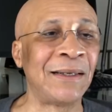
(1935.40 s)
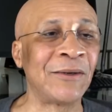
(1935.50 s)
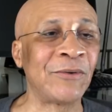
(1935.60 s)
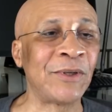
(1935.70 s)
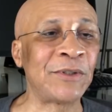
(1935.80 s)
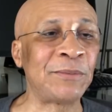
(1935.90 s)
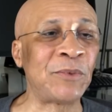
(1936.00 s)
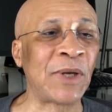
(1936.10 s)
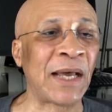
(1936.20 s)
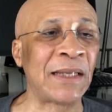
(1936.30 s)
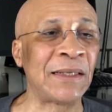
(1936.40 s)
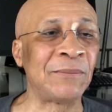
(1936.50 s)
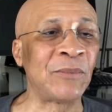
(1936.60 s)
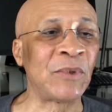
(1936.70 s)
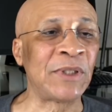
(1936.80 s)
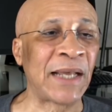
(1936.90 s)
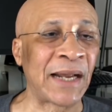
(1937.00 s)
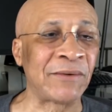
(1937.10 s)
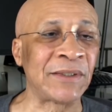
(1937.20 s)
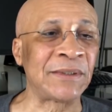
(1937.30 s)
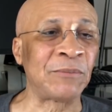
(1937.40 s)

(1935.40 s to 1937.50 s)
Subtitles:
Chris Molinari